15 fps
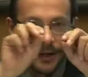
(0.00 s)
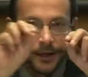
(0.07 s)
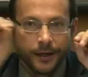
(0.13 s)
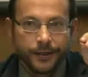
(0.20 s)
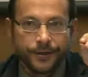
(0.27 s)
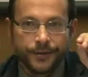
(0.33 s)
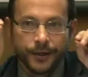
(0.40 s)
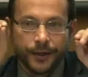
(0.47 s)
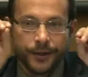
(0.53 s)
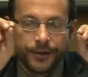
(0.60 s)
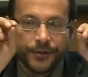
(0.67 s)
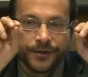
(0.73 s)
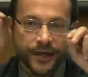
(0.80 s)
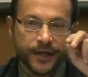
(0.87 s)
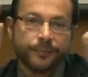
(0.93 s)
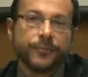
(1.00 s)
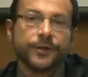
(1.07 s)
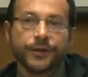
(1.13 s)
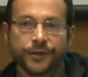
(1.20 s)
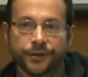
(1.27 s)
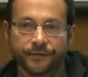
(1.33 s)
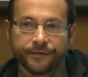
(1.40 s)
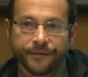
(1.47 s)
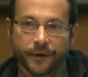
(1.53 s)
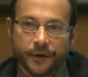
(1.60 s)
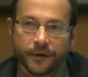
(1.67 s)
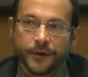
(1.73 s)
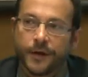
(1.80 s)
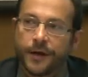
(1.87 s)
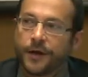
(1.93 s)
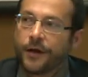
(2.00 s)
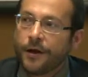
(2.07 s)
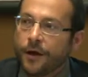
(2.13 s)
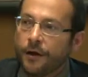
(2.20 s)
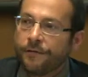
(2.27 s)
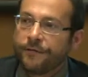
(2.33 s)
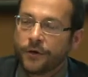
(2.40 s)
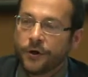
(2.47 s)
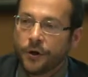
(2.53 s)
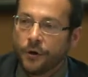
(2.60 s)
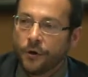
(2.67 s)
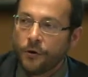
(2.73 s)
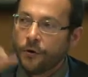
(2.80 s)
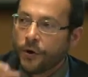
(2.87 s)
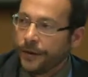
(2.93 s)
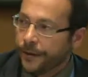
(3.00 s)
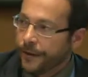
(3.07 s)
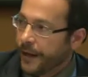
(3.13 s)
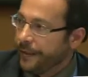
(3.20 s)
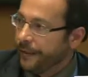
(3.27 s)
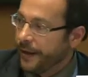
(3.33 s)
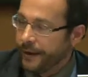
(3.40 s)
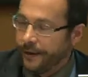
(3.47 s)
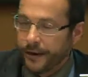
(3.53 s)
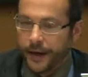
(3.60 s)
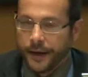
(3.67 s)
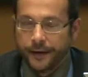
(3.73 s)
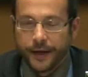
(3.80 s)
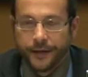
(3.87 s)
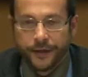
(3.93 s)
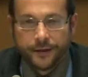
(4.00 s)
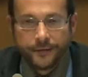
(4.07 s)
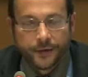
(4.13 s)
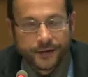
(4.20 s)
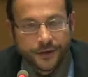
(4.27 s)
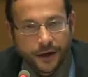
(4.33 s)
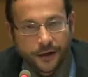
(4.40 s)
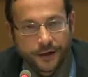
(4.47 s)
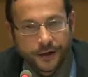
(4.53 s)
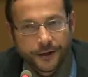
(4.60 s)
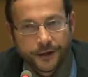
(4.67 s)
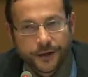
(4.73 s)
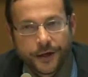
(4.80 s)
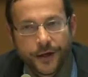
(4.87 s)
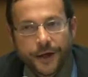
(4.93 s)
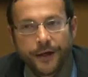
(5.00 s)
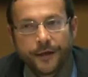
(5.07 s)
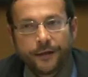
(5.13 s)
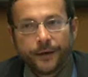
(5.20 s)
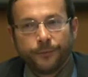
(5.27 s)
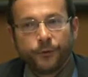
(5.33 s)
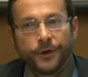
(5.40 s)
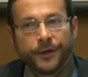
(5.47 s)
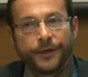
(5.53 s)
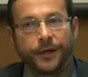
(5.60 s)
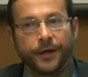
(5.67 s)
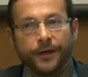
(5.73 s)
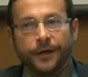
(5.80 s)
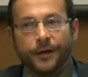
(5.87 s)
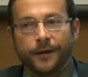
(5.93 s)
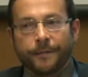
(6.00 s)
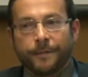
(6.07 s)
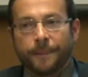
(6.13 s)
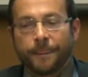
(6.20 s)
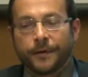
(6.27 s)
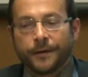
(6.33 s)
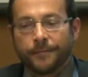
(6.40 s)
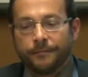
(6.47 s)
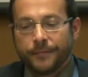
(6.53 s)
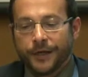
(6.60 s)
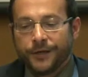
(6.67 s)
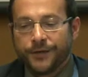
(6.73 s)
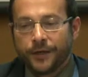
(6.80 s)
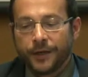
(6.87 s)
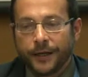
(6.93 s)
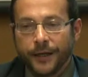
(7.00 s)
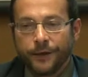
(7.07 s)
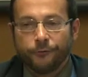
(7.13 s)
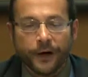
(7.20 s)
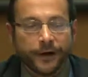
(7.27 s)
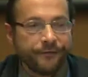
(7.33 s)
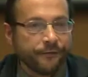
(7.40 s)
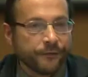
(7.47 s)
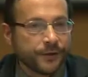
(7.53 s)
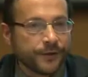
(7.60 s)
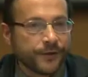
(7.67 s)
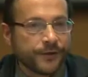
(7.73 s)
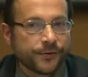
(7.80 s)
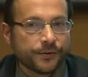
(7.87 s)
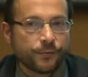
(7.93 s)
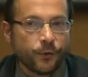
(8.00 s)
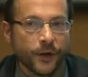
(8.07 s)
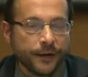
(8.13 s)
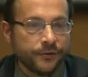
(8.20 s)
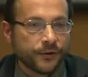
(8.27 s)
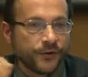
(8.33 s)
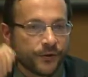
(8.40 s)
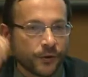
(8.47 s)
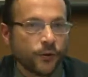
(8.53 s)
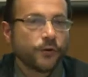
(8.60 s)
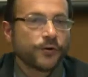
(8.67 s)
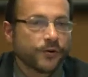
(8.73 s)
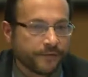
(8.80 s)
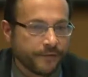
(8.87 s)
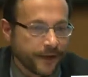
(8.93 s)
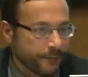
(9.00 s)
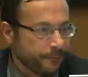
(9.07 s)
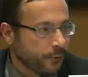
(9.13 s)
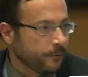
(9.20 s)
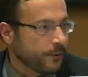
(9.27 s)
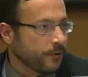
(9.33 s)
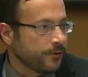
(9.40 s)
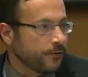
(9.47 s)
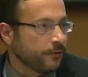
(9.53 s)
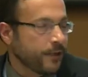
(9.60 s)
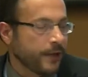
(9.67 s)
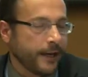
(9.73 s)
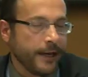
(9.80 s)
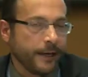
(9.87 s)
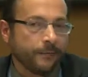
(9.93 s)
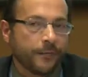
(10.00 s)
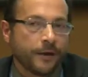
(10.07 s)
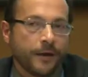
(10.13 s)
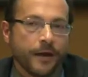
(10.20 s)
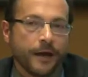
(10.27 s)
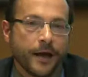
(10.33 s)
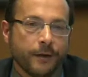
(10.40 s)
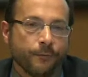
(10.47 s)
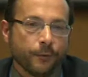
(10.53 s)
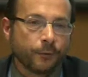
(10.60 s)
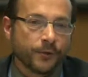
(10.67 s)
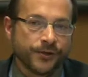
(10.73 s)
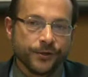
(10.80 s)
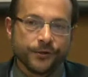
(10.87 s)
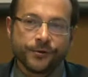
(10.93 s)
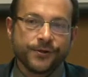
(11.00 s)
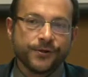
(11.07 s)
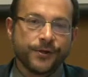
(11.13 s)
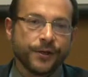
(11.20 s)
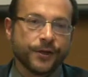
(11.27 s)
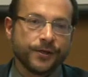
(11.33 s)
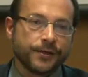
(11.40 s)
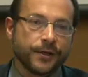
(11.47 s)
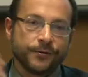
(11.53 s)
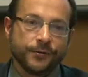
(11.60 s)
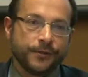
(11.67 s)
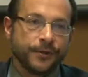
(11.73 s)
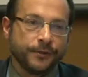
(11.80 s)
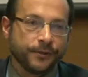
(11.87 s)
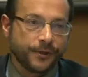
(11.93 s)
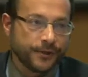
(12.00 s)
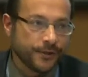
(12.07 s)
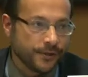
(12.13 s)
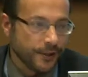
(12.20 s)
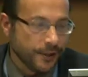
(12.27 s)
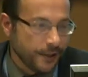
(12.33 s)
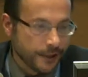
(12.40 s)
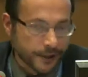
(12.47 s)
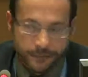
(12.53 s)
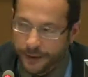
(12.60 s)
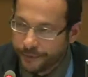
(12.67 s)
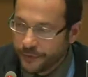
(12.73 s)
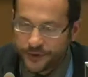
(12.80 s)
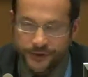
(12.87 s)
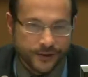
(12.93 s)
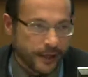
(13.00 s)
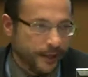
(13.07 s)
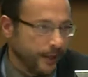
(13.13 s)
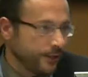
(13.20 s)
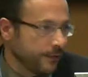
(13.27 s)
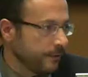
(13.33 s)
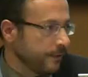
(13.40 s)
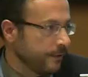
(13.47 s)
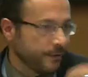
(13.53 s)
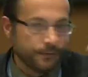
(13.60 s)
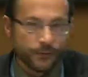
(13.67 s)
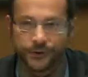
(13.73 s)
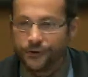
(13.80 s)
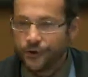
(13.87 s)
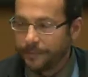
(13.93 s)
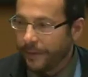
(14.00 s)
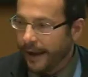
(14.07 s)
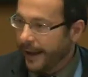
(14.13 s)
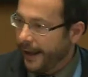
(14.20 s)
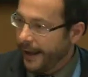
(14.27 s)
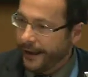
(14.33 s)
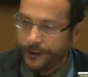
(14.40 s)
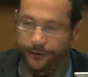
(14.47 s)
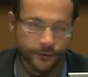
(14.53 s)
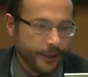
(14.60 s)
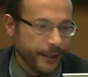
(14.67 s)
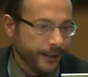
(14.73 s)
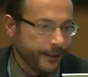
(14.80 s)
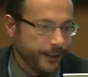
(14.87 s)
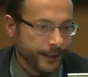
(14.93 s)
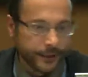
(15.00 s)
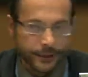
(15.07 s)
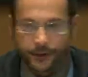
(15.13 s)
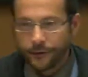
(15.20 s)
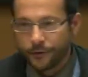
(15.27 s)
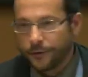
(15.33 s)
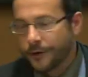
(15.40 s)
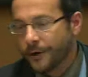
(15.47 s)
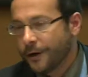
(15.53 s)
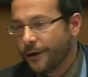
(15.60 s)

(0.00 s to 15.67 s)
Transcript: let's say, segment of a goal and then the target that would basically reference where the source of that proposal came. And what was interesting is that you didn't just see member states, whether it was Japan or India or